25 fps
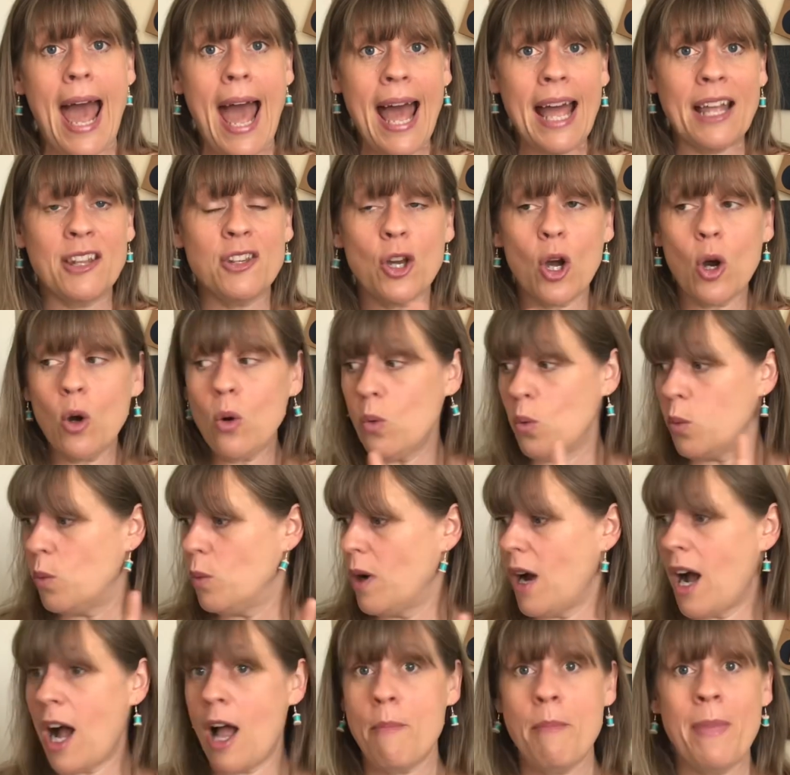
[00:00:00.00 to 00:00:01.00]
And oh,
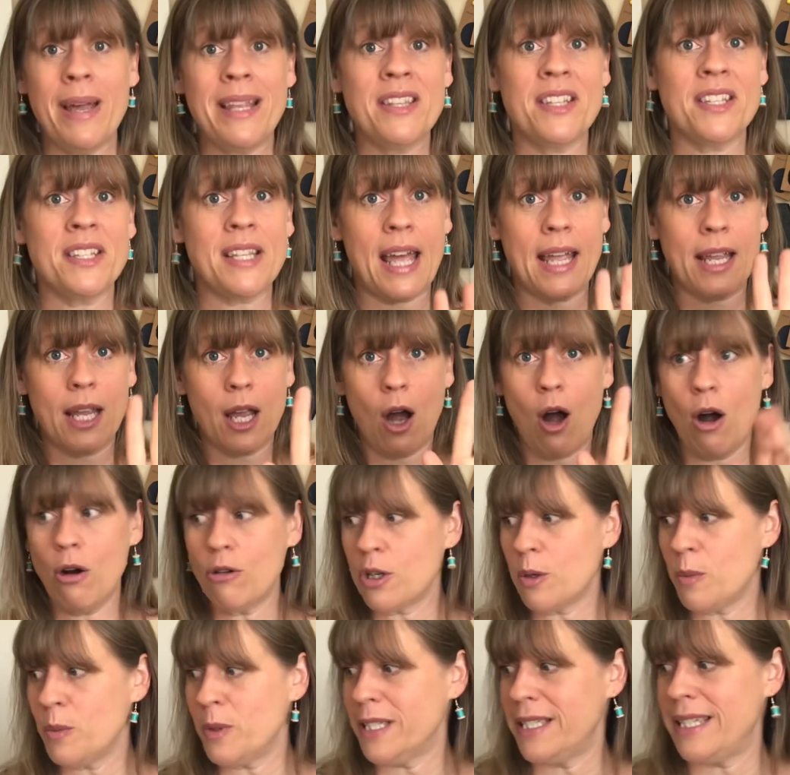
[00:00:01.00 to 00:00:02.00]
I meant to say,
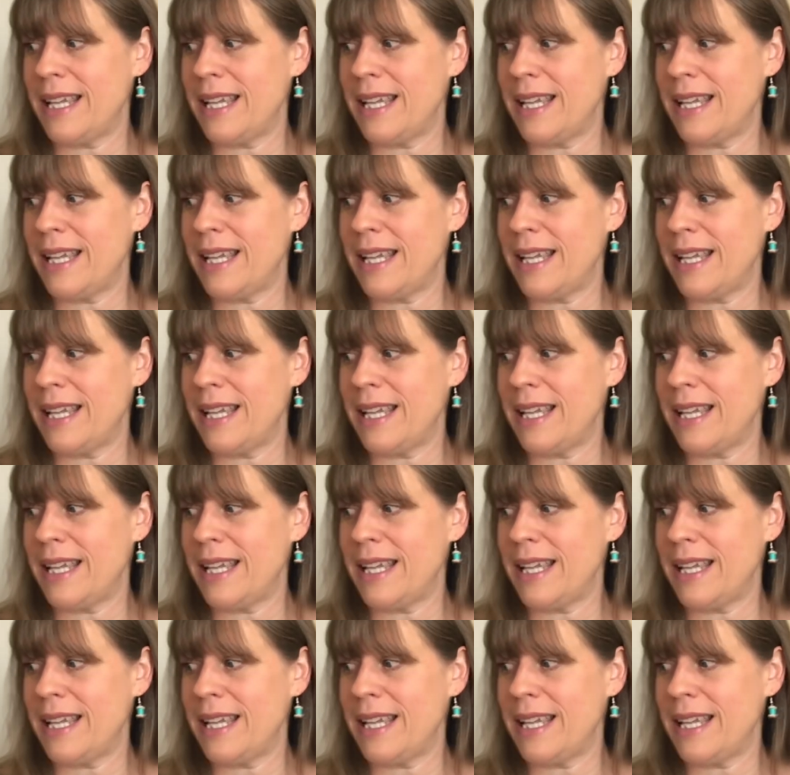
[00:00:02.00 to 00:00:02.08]
hold on one